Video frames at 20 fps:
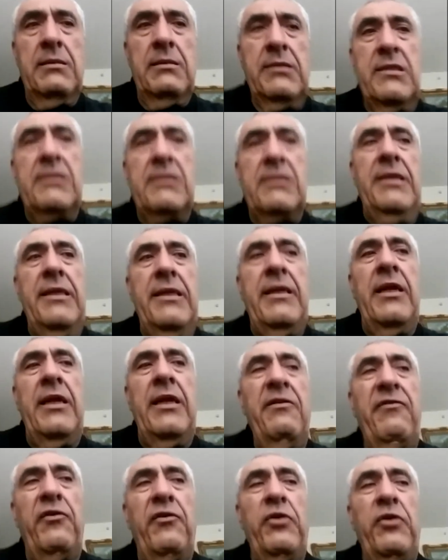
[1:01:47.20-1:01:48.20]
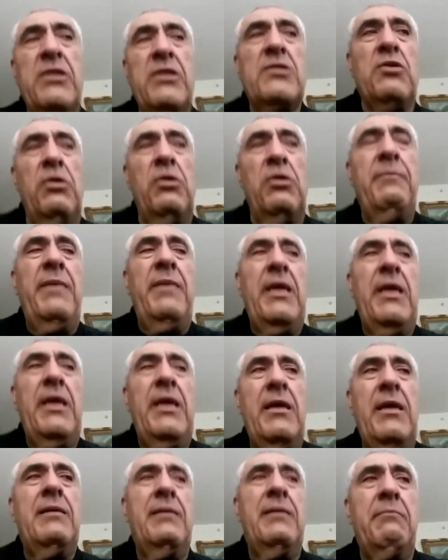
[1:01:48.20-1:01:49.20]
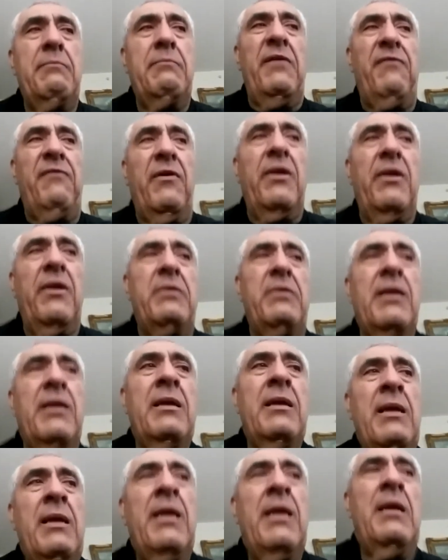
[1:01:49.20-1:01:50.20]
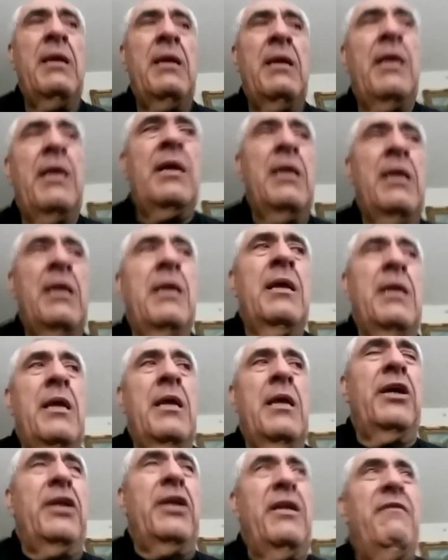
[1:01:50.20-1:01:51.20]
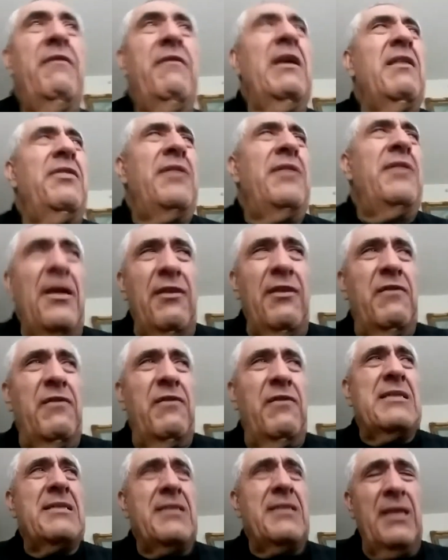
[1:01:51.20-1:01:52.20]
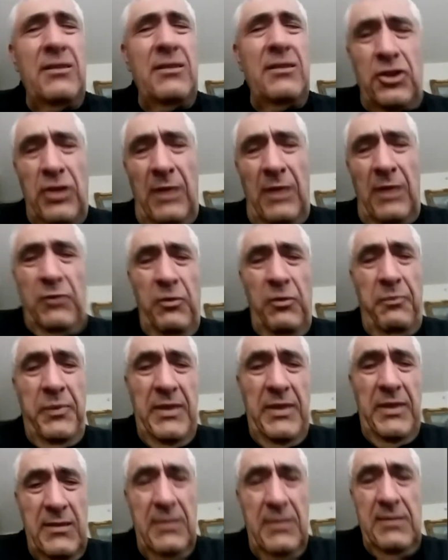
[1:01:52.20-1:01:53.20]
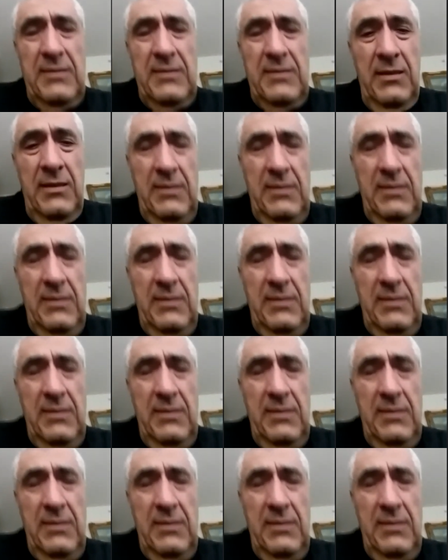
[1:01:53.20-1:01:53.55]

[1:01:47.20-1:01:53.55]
You see, 94 years old man, my father, grieving the death of his son chopped to pieces.